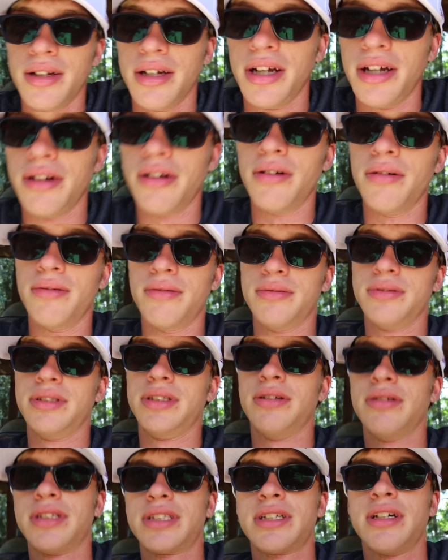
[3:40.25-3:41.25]

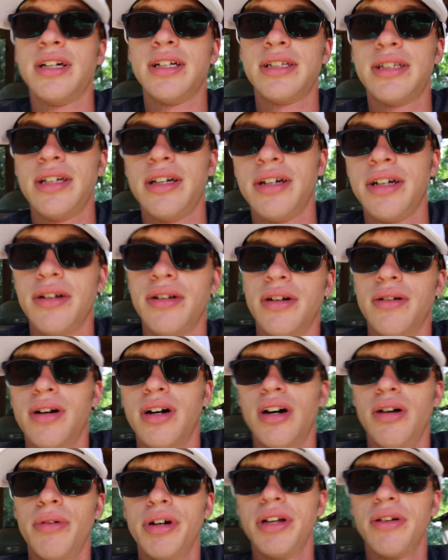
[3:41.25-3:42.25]
They're just going to tell you,
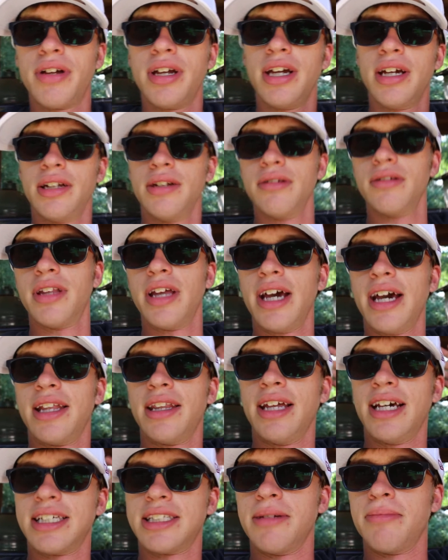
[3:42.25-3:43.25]
oh, well, you can't do that.
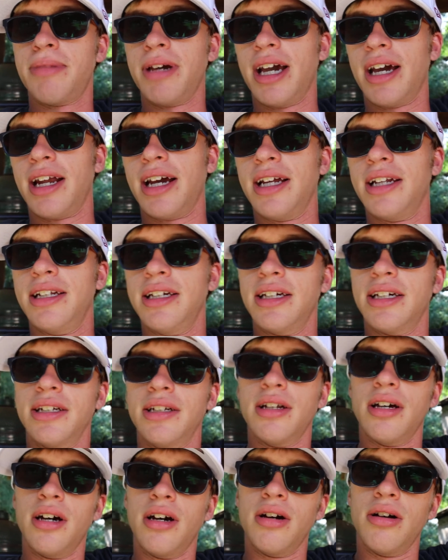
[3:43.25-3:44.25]
That's a bad idea.
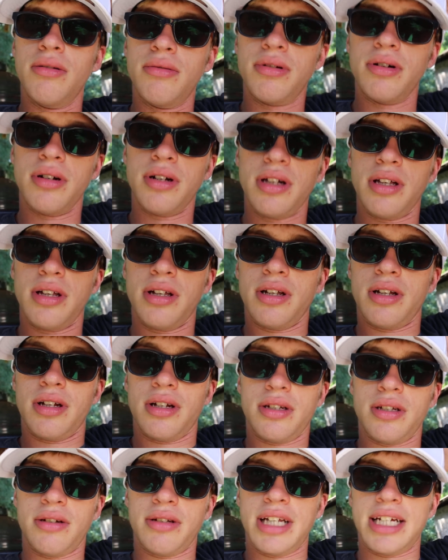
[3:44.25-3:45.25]
No,
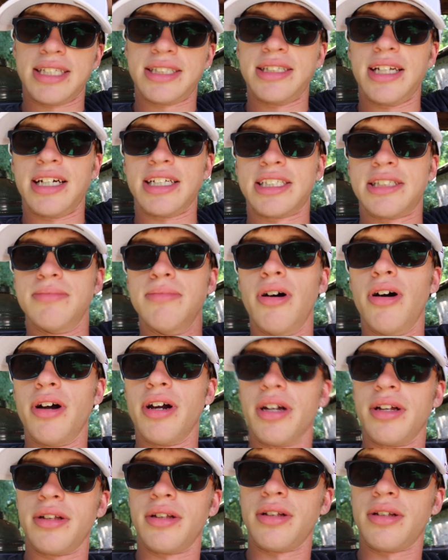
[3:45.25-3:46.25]
that's not
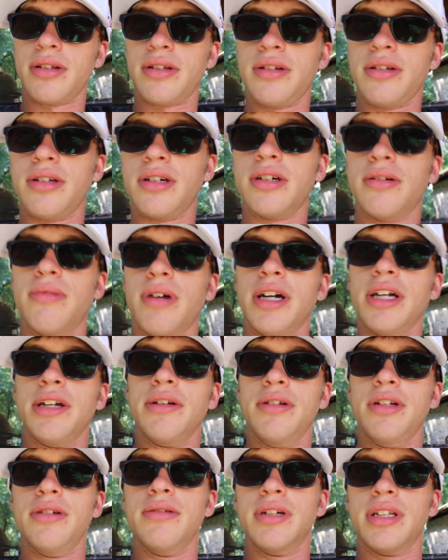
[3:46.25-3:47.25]
smart. Why are you
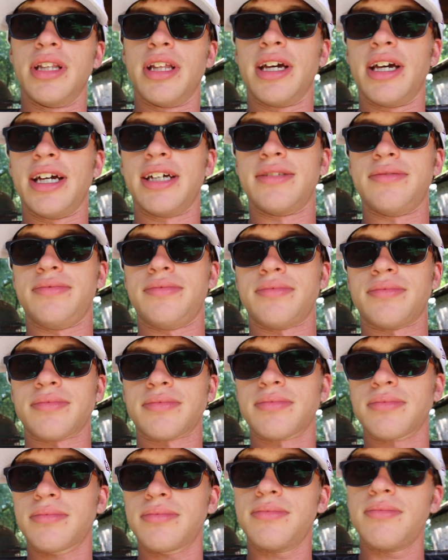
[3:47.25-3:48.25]
doing that?
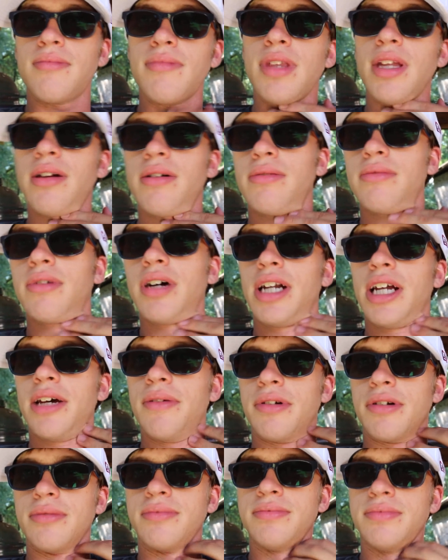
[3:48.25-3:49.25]

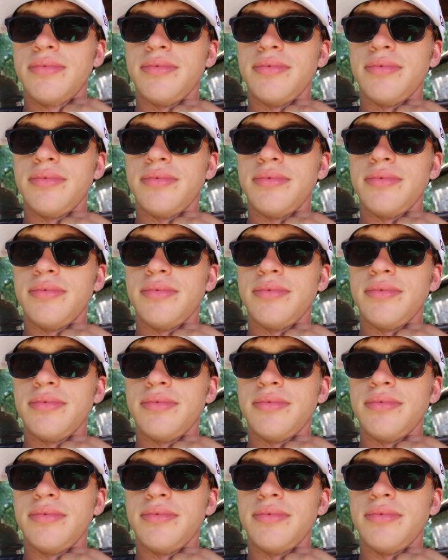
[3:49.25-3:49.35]
Whatever.